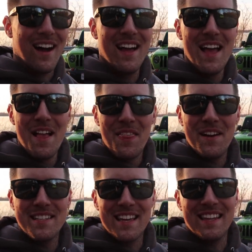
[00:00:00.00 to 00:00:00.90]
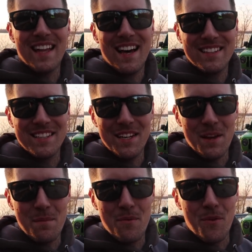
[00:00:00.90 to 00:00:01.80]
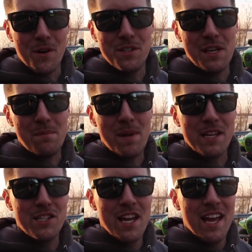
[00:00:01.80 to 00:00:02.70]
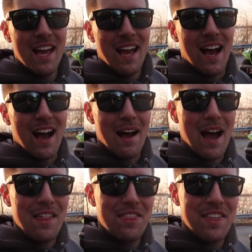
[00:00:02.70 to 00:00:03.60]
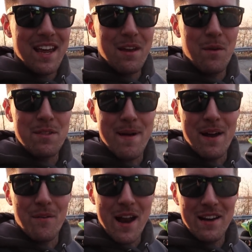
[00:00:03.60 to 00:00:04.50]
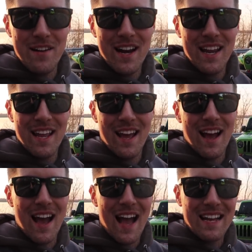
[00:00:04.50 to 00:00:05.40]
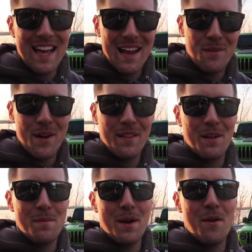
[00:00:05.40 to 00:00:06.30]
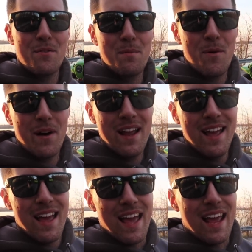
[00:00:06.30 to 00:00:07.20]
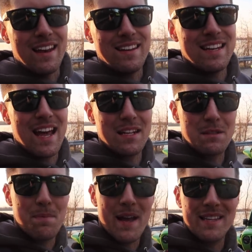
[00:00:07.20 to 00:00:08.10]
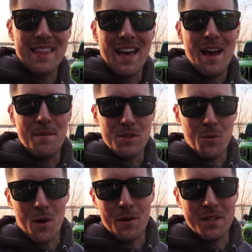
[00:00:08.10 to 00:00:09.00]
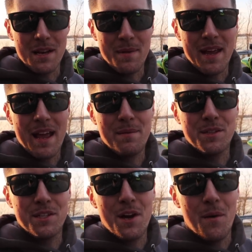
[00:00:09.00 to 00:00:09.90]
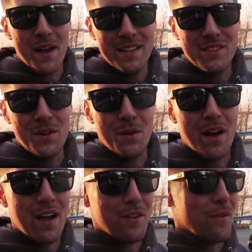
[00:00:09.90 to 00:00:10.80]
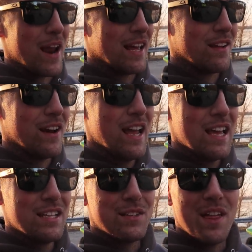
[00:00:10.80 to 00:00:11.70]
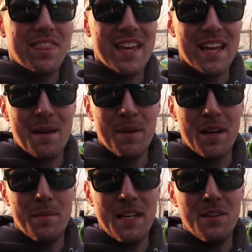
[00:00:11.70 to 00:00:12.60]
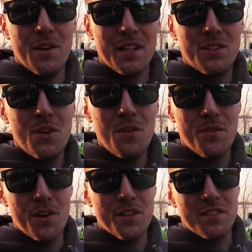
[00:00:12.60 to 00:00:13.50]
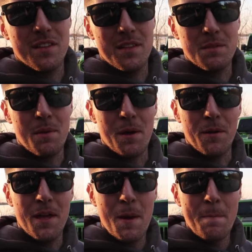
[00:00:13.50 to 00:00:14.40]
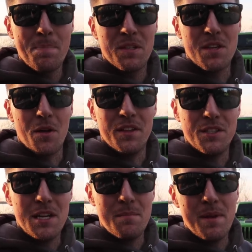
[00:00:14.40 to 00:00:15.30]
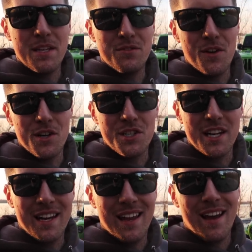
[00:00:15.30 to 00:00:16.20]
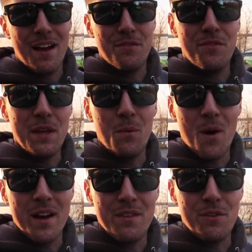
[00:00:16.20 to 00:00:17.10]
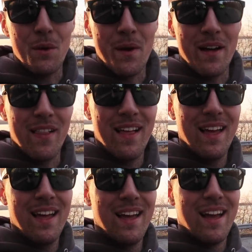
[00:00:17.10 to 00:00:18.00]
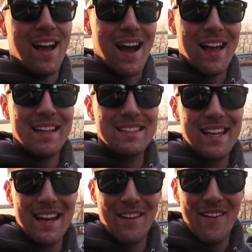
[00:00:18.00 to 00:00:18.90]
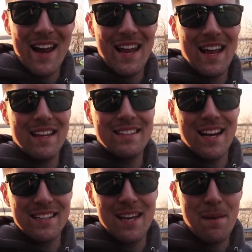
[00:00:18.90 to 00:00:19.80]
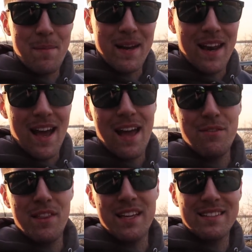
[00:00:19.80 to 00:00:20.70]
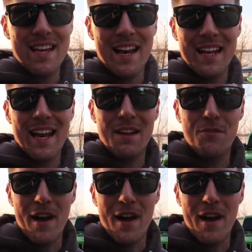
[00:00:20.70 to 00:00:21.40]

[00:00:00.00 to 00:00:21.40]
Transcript: uh, there is a lot to do before Jeep Beach. Uh, I think with my rendering, uh, I kind of went a little bit overboard and did not expect that how much work was going to be able to go into uh, the Wrangler. So I think I'm going to be doing two versions of this build. So the Jeep Beach version, uh, V1 if you will, uh, it's getting ready and tucked up and uh, everything's kind of getting